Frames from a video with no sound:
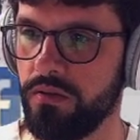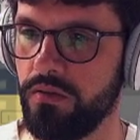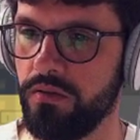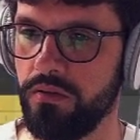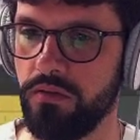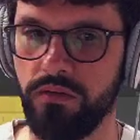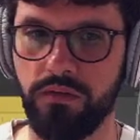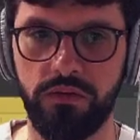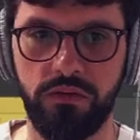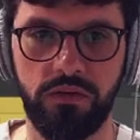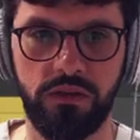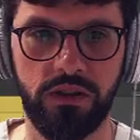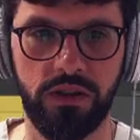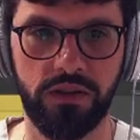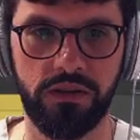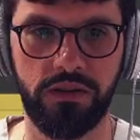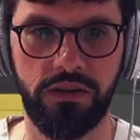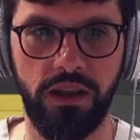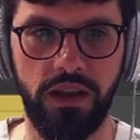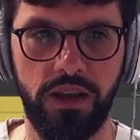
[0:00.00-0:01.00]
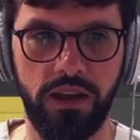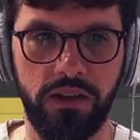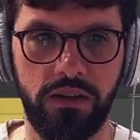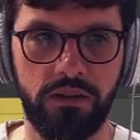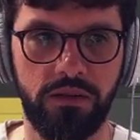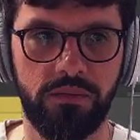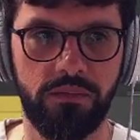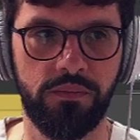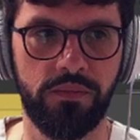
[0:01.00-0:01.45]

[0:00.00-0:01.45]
to do just that,